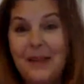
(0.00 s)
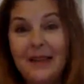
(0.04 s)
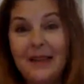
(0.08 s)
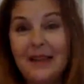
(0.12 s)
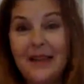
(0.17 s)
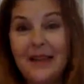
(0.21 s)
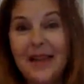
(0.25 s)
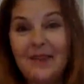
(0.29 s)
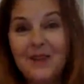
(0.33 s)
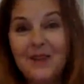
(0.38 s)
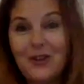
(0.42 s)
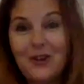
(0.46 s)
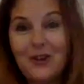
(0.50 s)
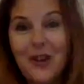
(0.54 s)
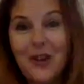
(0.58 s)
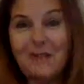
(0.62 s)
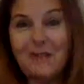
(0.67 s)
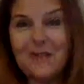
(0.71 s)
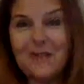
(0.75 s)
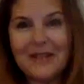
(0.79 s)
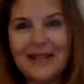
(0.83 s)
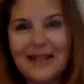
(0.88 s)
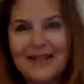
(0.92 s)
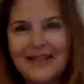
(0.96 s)
National
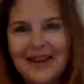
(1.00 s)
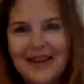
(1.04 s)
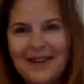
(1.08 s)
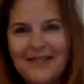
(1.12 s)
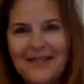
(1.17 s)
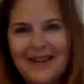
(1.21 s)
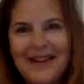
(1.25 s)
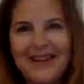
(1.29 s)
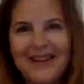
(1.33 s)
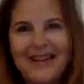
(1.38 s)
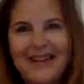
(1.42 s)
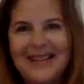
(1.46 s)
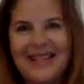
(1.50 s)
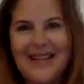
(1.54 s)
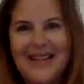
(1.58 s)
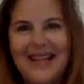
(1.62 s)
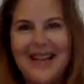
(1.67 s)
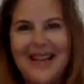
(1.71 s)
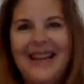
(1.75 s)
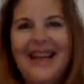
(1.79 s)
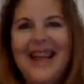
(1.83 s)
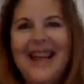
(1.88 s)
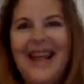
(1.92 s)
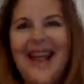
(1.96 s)
Upside Down Cake
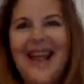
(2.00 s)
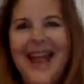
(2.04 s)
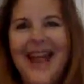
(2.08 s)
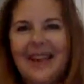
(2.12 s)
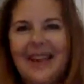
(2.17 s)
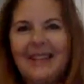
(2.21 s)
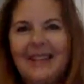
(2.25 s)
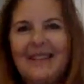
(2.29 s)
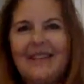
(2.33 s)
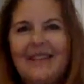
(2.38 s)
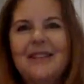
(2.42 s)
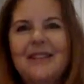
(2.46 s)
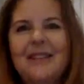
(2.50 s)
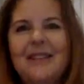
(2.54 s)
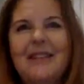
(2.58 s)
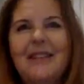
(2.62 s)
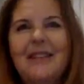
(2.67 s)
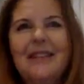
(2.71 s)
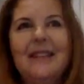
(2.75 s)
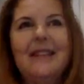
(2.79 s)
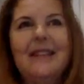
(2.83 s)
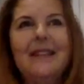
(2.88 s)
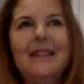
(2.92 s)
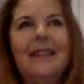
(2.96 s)
Day. Is that and
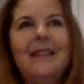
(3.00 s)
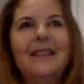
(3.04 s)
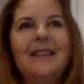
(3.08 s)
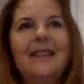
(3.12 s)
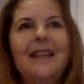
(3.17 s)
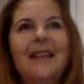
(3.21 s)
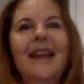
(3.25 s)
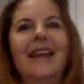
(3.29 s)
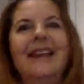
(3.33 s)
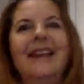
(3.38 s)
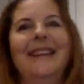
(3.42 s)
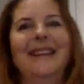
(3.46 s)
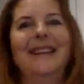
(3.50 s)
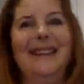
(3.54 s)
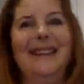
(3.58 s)
420?